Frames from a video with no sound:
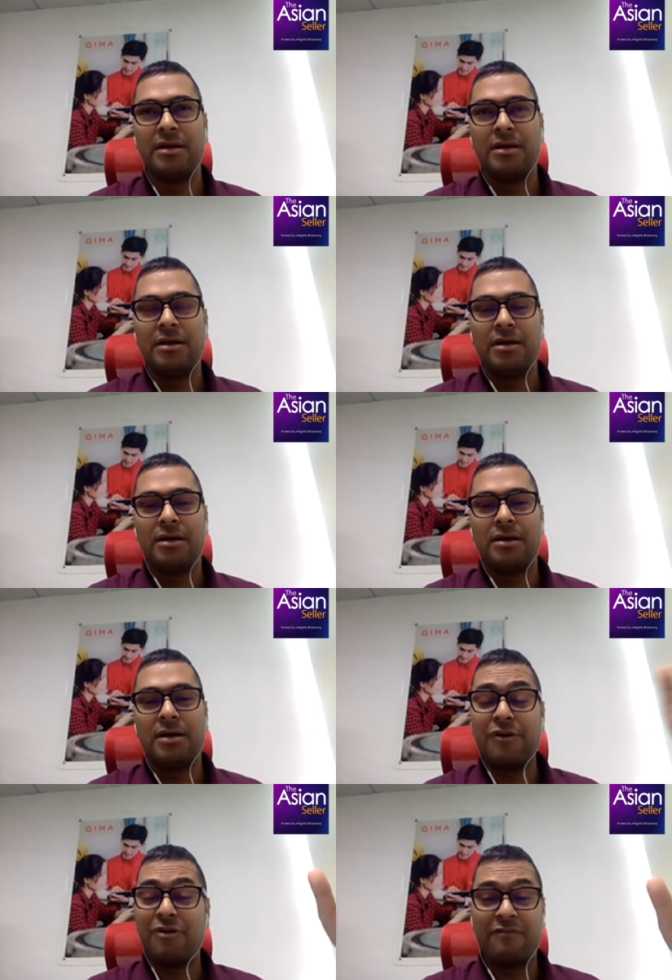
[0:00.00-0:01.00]

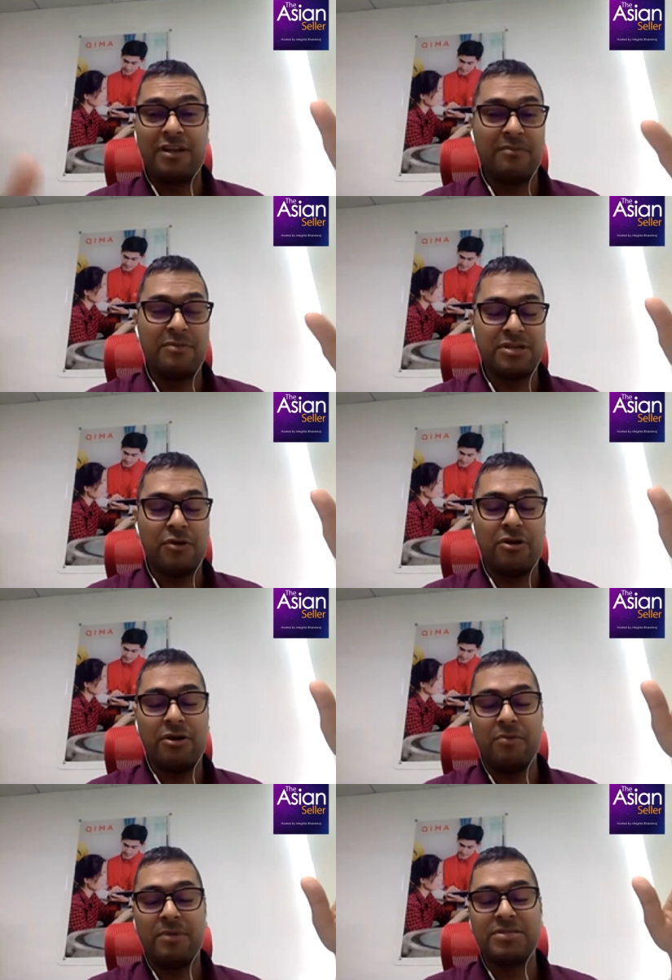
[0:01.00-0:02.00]
I don't have the numbers on
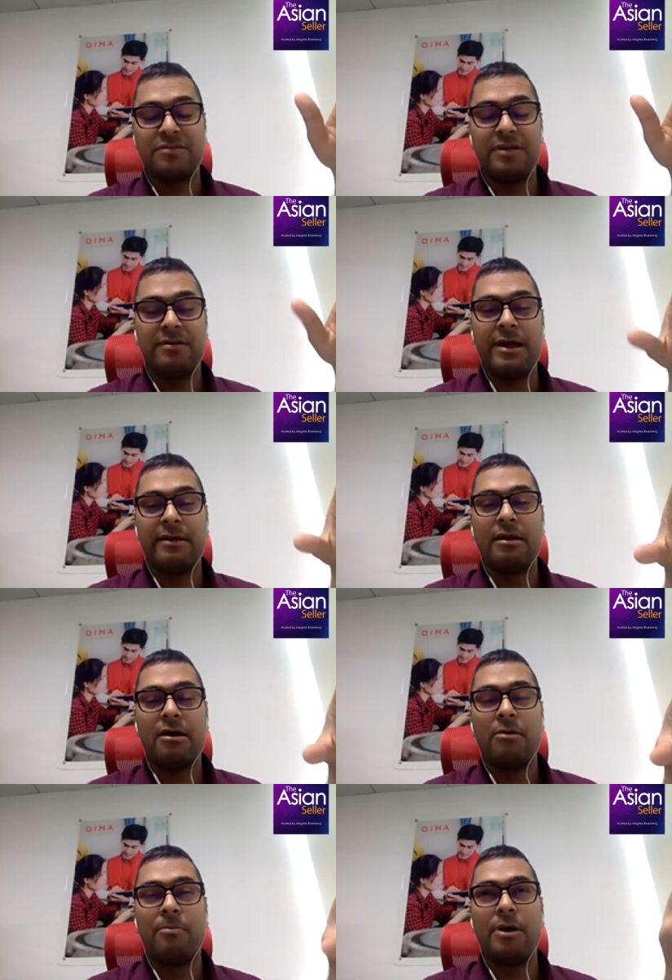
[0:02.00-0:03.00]
my screen right
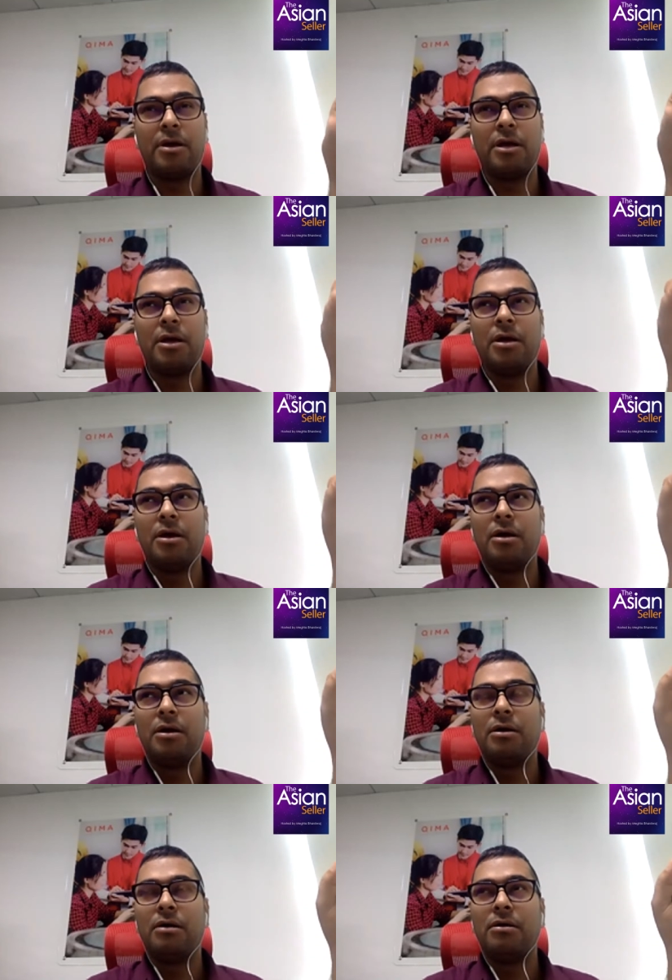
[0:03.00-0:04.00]
now, but
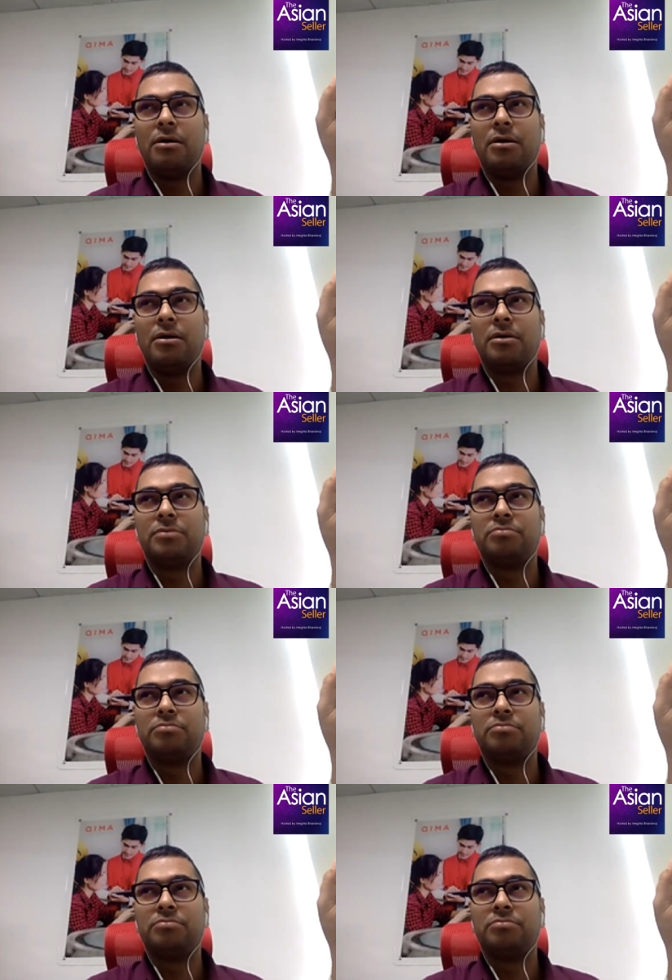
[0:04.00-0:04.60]
uh,